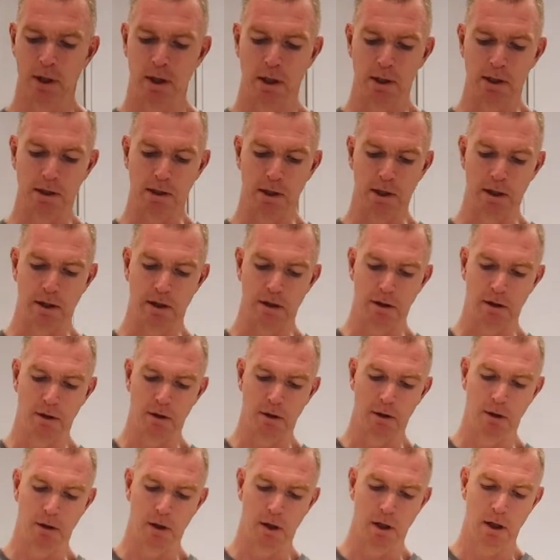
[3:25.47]

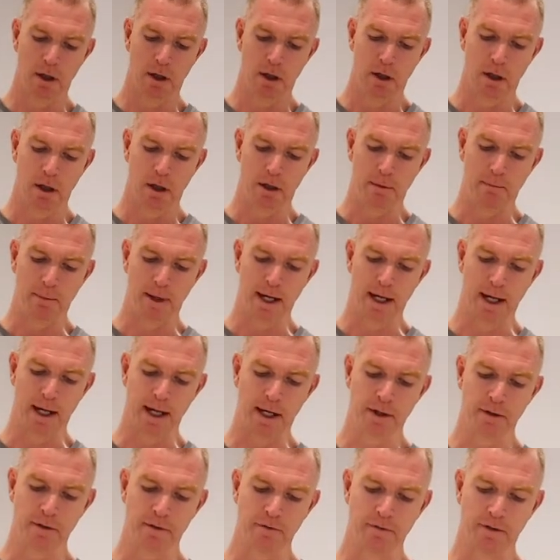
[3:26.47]
So about
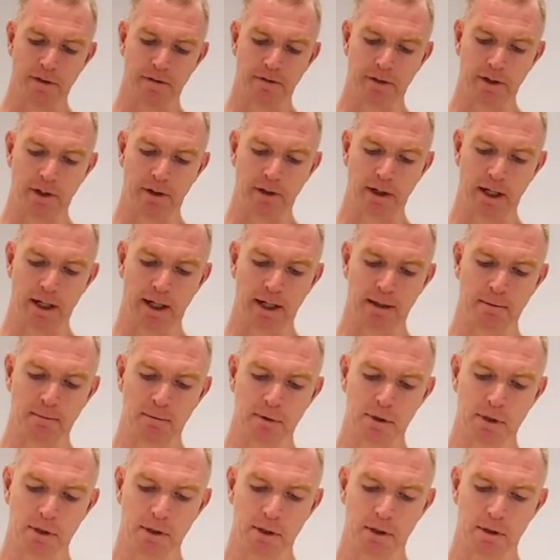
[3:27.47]
150
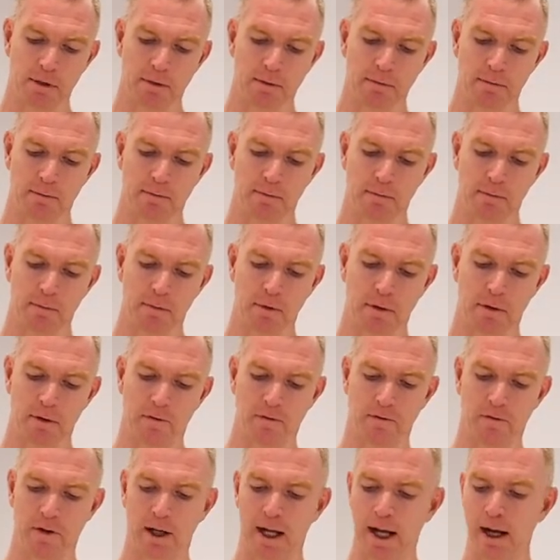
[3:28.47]
grams of
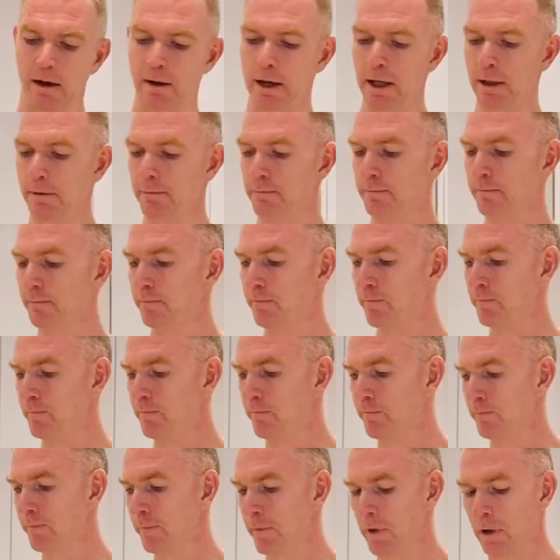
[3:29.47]
flour.
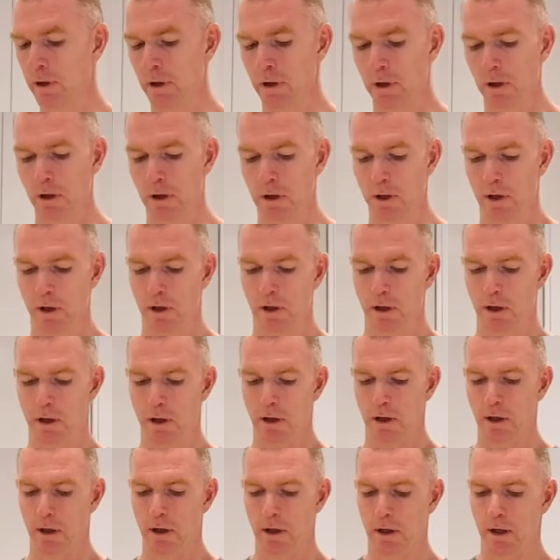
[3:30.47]

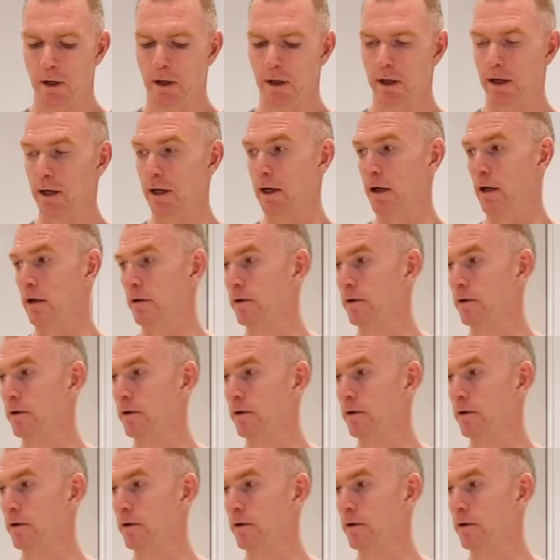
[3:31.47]
And I'll